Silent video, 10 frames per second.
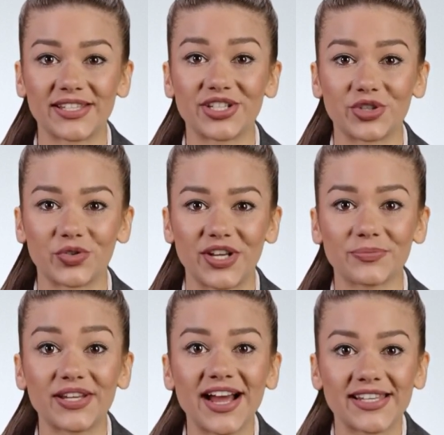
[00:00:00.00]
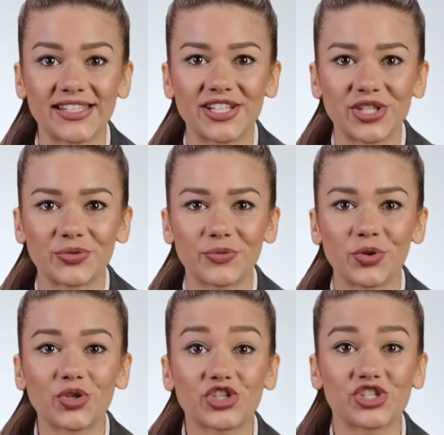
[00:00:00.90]
to cleanly execute the
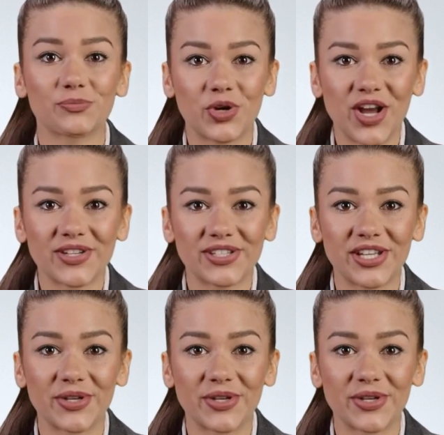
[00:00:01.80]
malicious prompt,